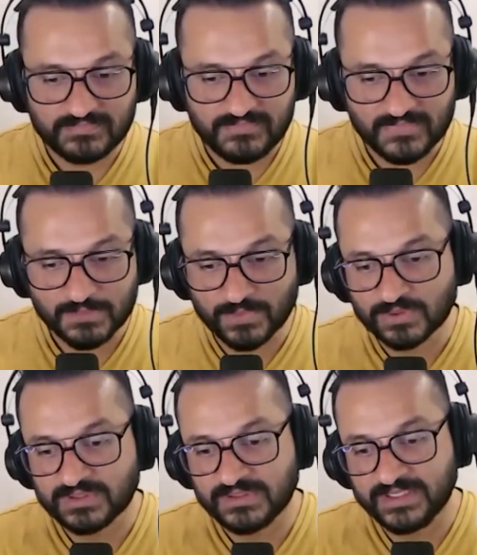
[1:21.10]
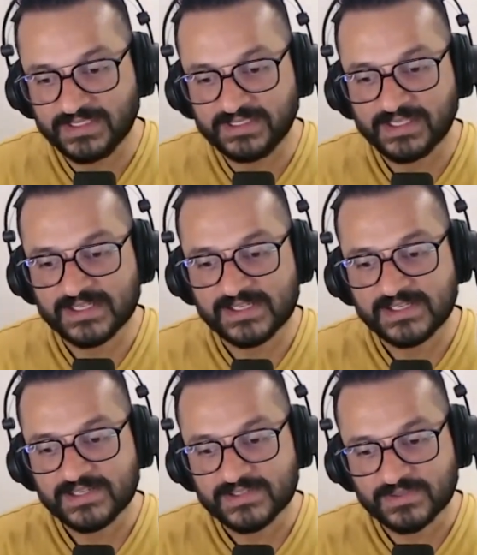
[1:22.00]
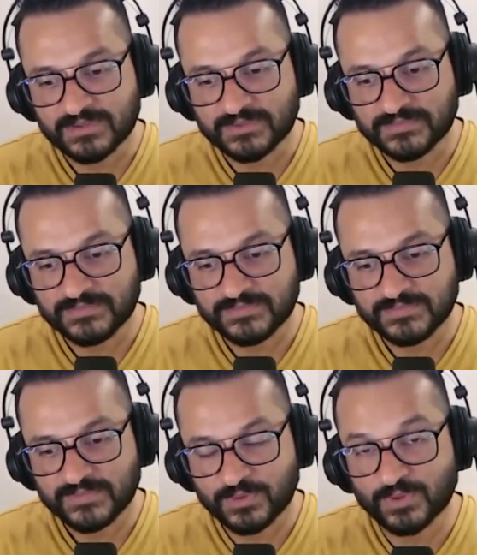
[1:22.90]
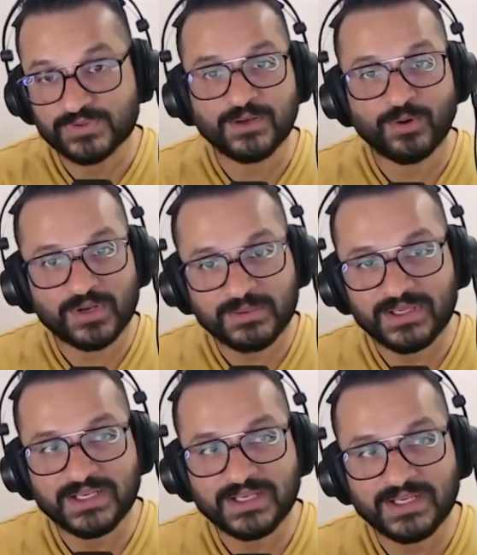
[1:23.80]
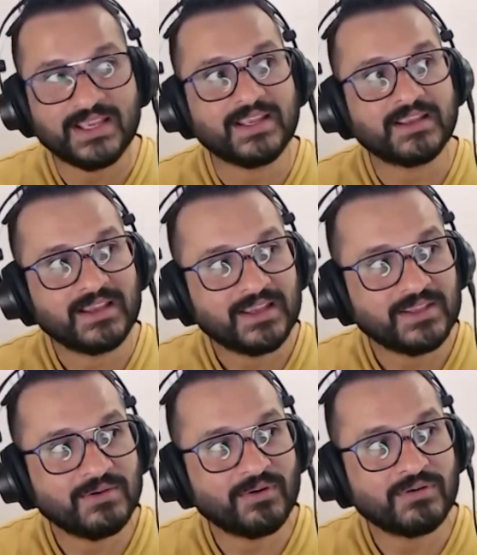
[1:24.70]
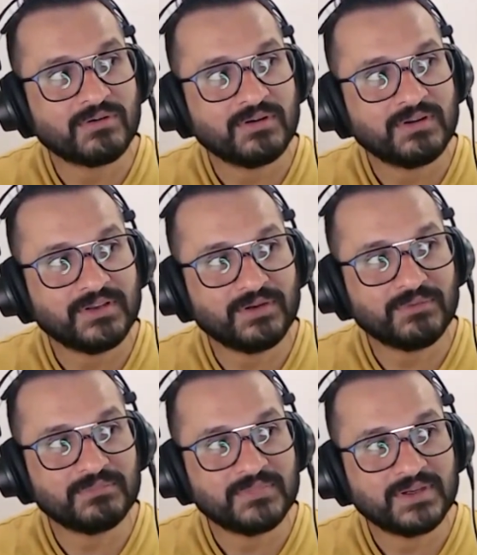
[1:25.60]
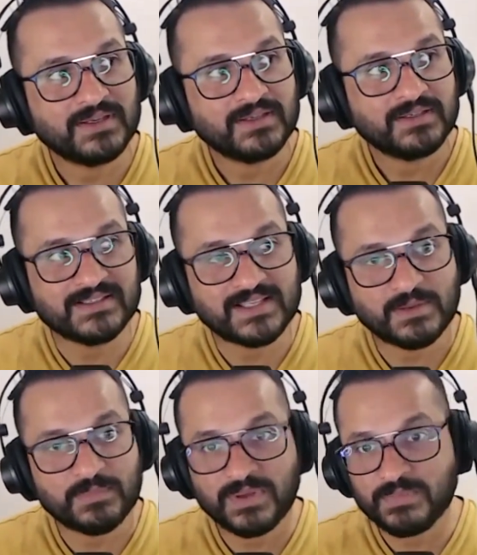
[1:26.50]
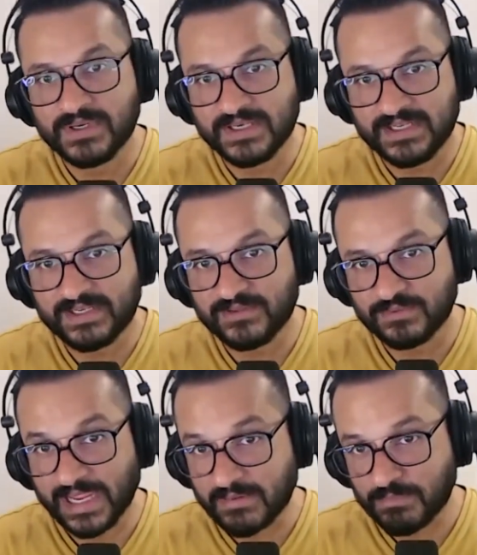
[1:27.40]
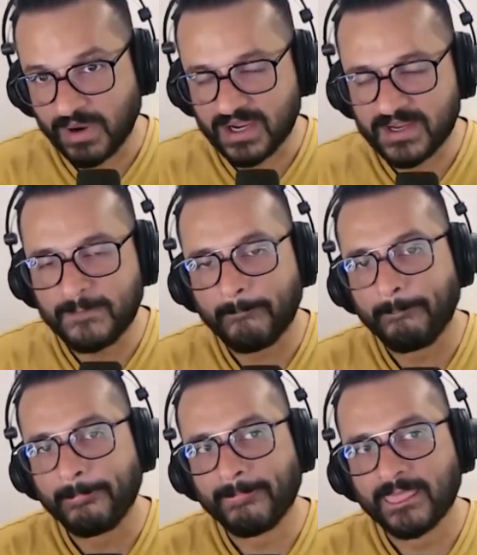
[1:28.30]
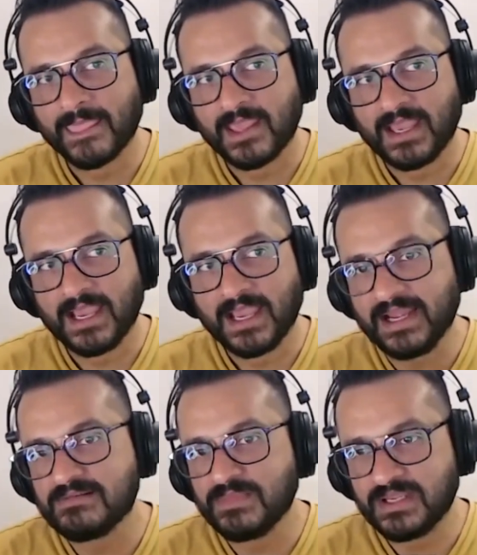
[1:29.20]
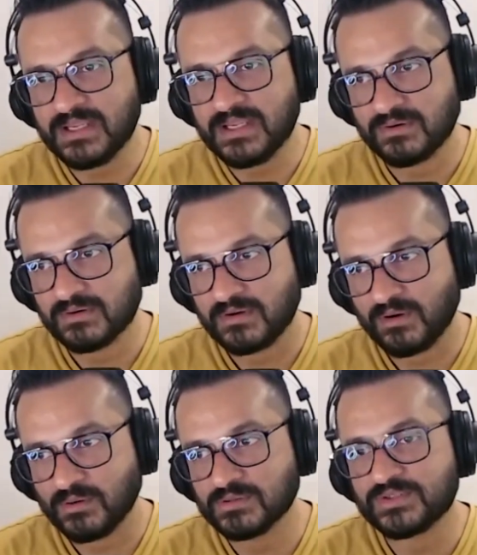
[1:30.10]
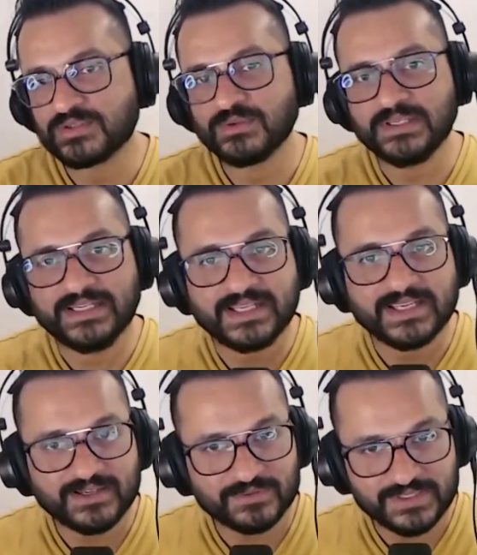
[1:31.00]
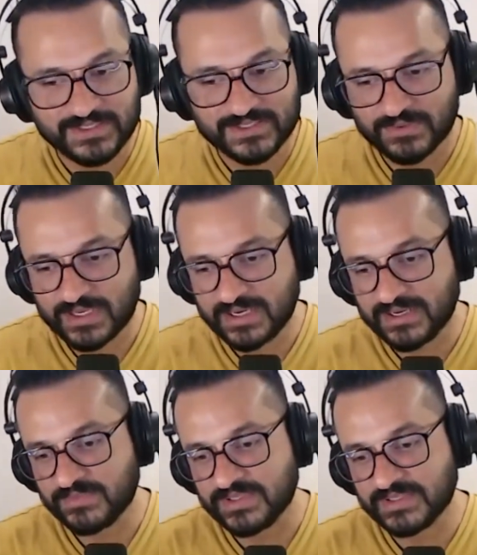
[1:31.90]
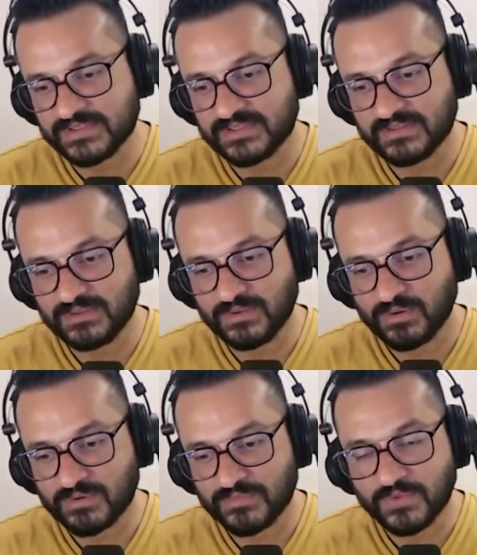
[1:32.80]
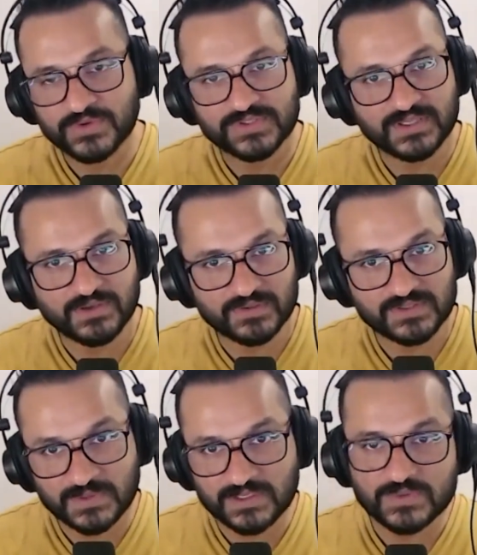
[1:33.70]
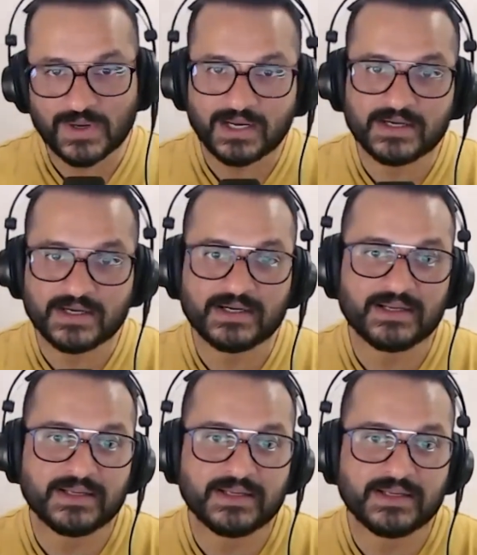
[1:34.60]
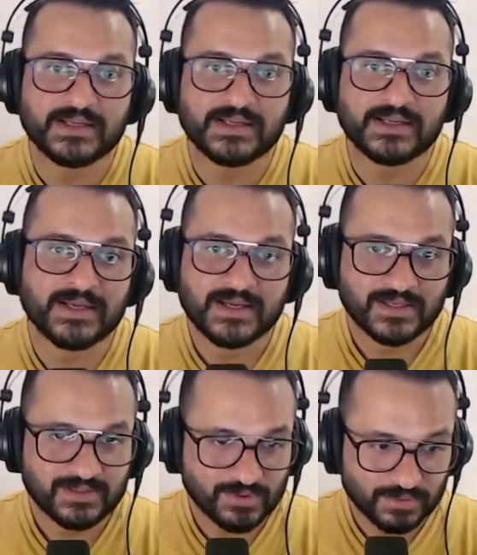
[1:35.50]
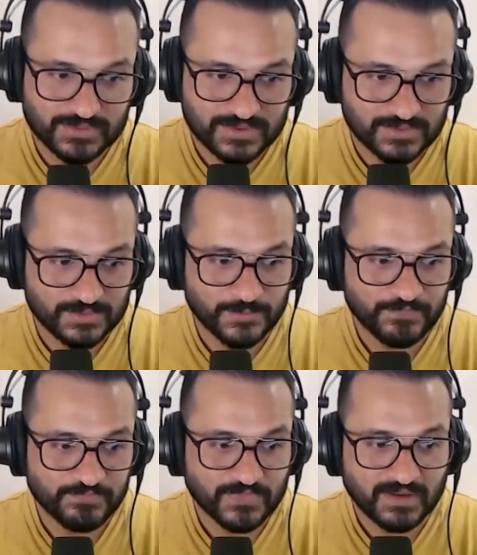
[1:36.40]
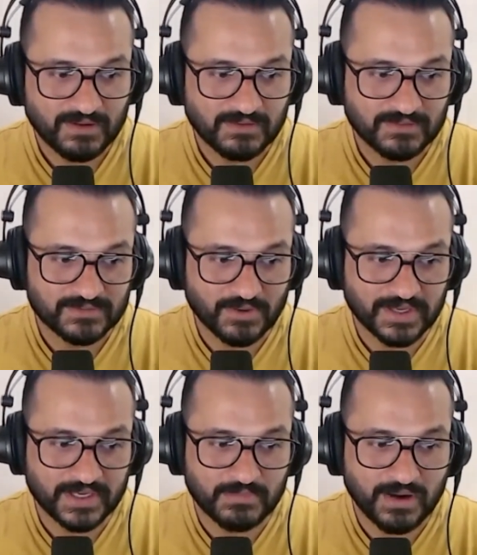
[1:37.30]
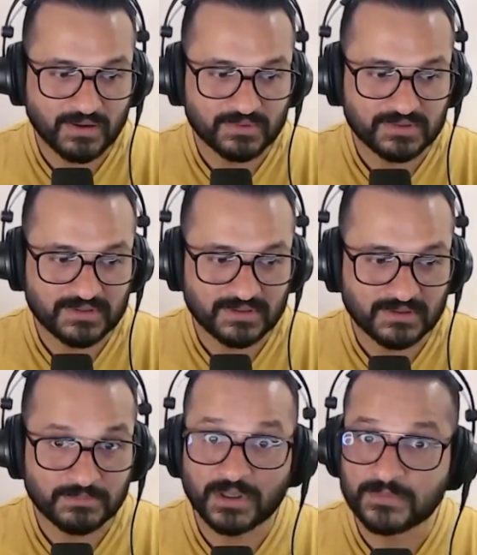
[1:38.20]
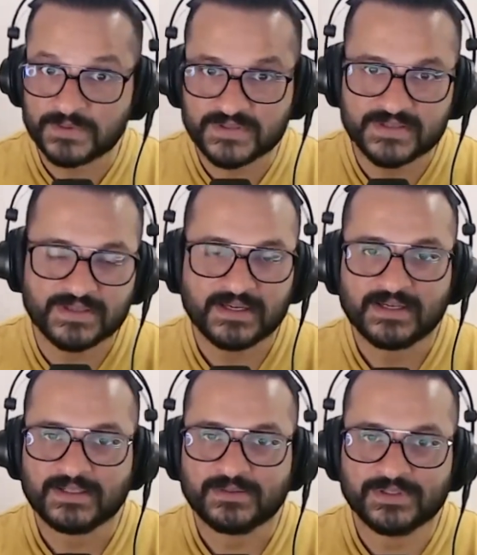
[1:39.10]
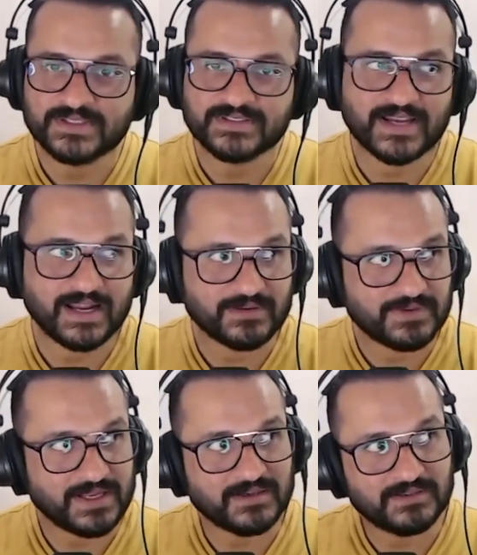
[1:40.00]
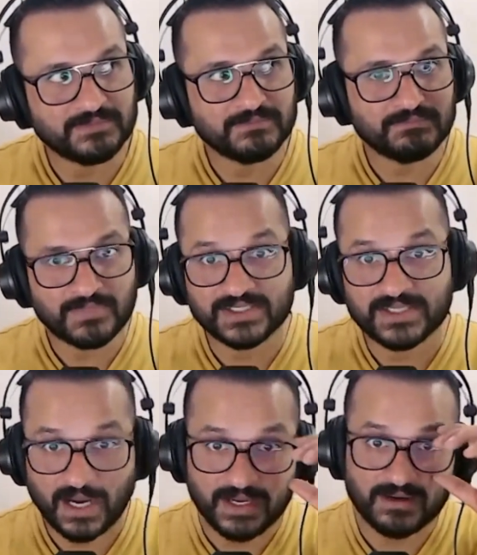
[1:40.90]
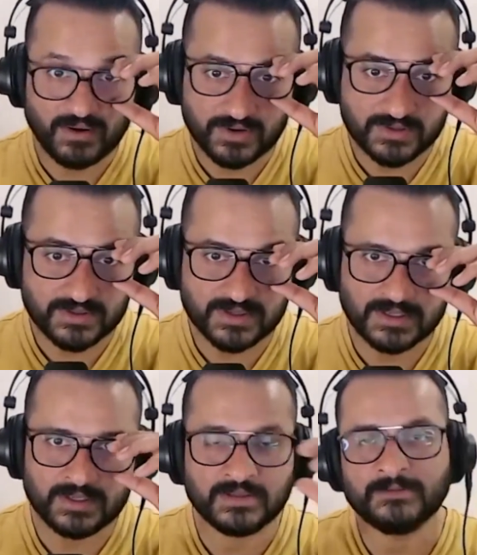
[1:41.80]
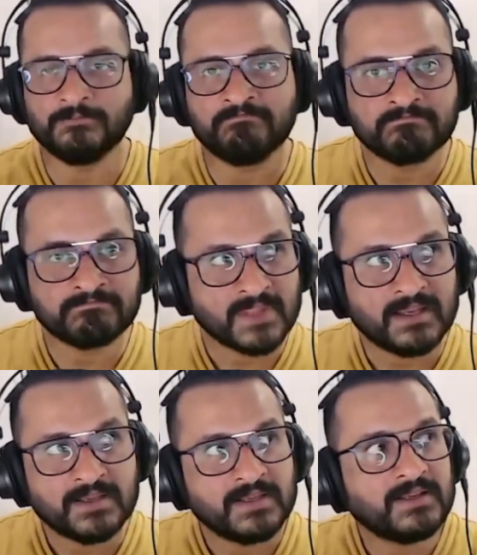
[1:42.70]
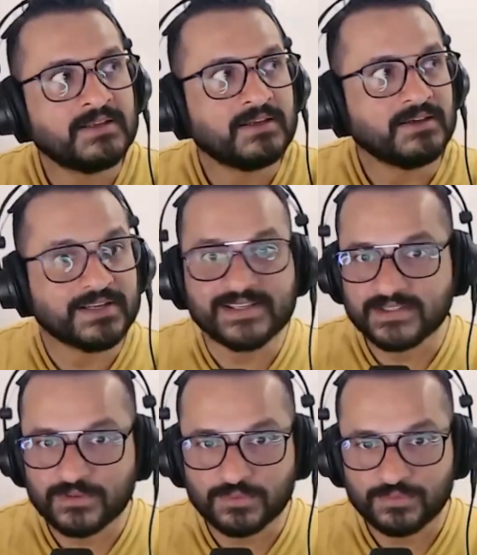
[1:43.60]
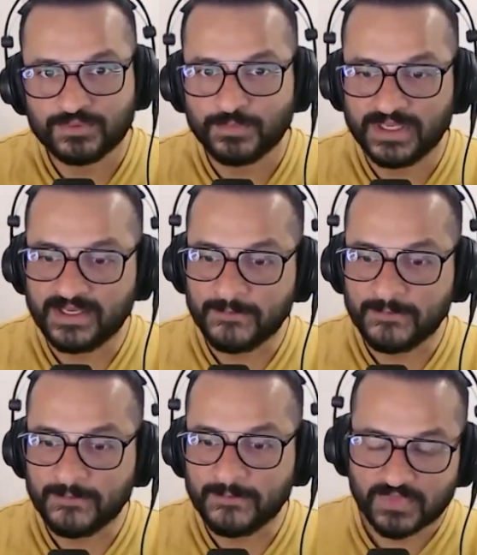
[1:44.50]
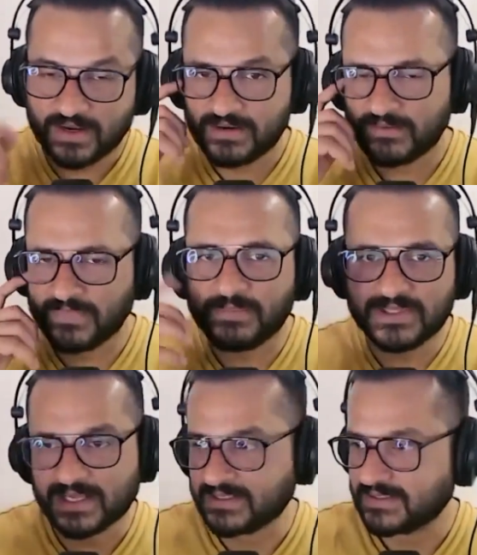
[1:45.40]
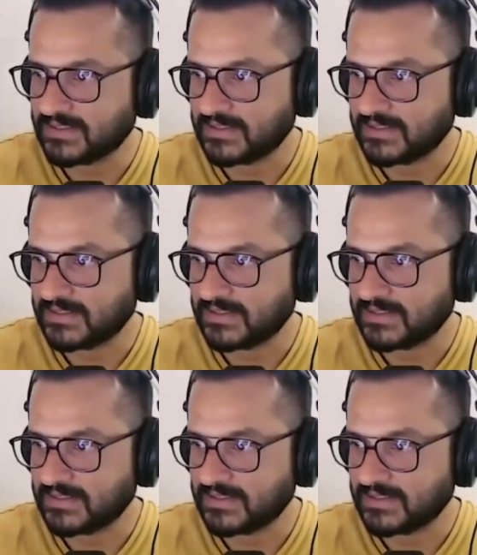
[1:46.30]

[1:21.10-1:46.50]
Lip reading: both the sort of rosy roti, meaning your, the skills that people need to get by, and maybe you're also leaning into the esoteric, which is you're focusing on spirituality. You're also talking about purpose, which is kind of like a much higher order reason to be, right? Maybe that's